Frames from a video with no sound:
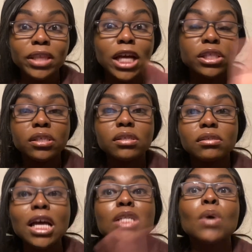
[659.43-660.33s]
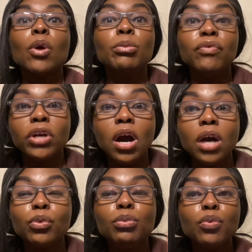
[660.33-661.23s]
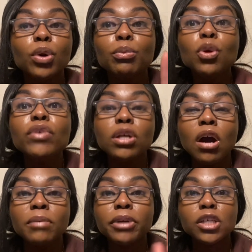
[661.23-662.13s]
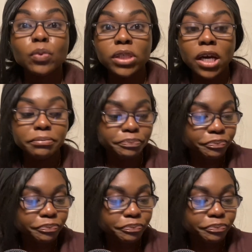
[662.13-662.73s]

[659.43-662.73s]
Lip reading: That's why we're moving on. We're moving on because we're done.